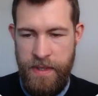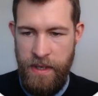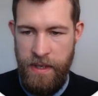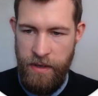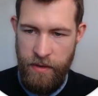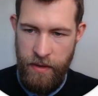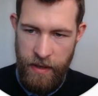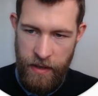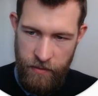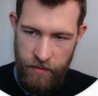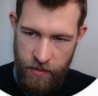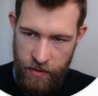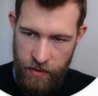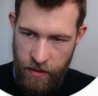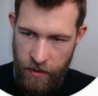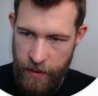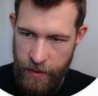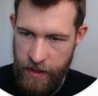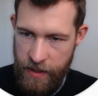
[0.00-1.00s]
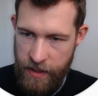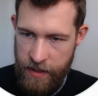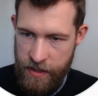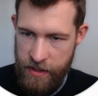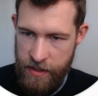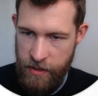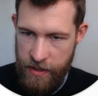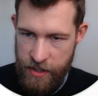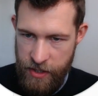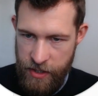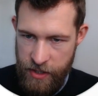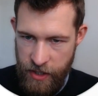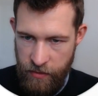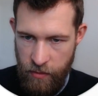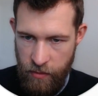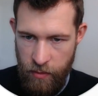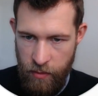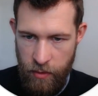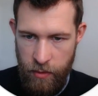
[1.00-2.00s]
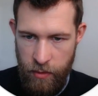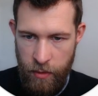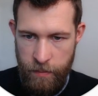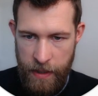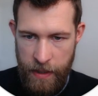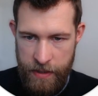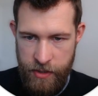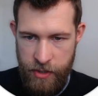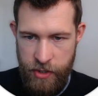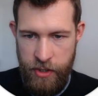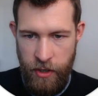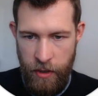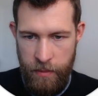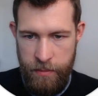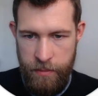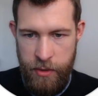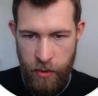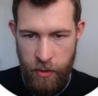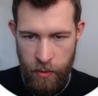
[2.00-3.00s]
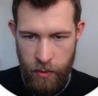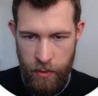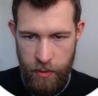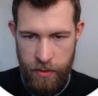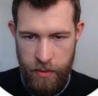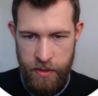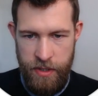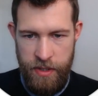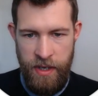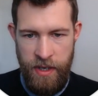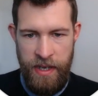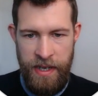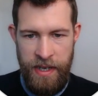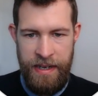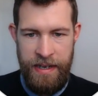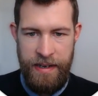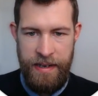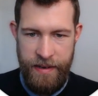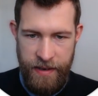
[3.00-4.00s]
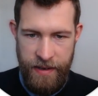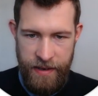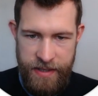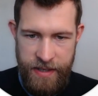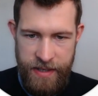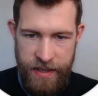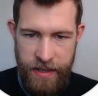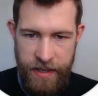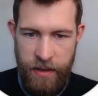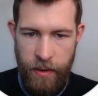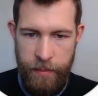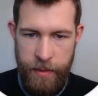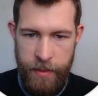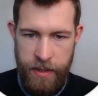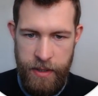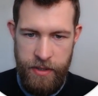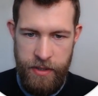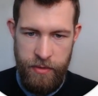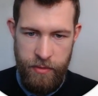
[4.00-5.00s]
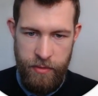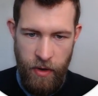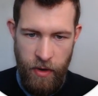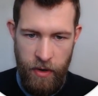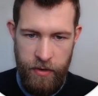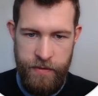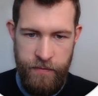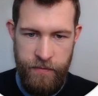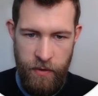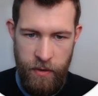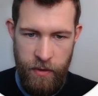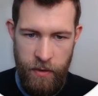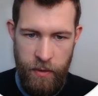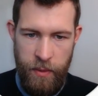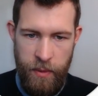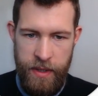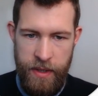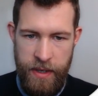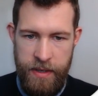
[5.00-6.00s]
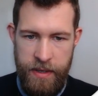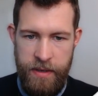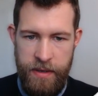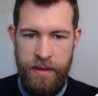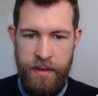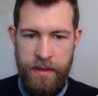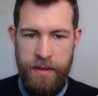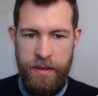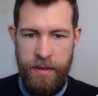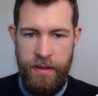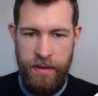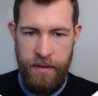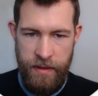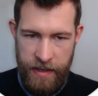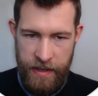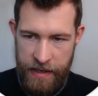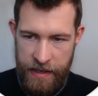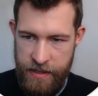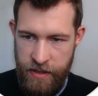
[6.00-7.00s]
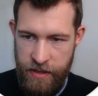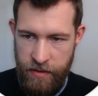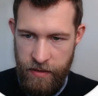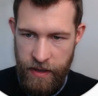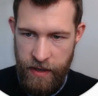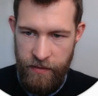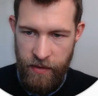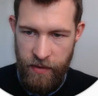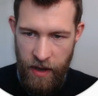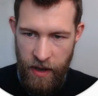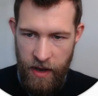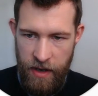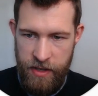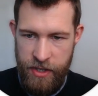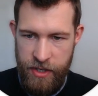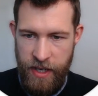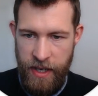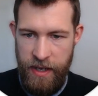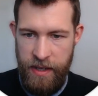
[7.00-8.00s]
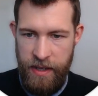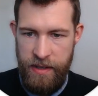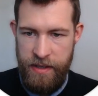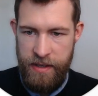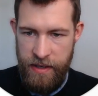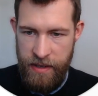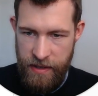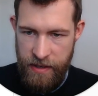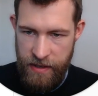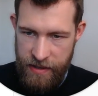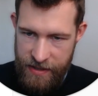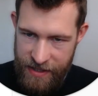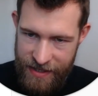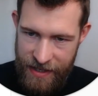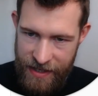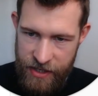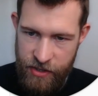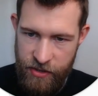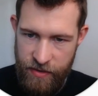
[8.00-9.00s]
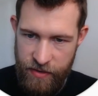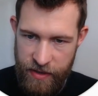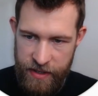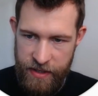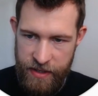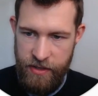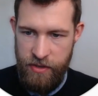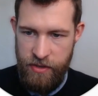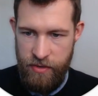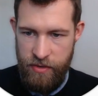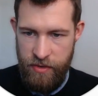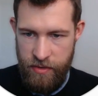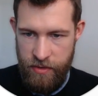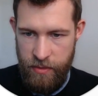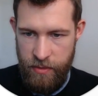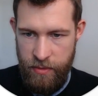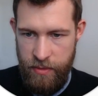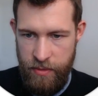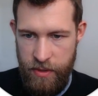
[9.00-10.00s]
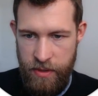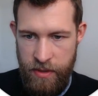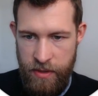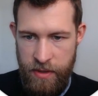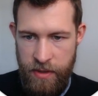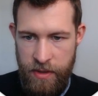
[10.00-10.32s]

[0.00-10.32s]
Another helpful comment here, so as a general rule, benchtop tools and IT equipment do not fall within the category of large-scale stationary industrial tools.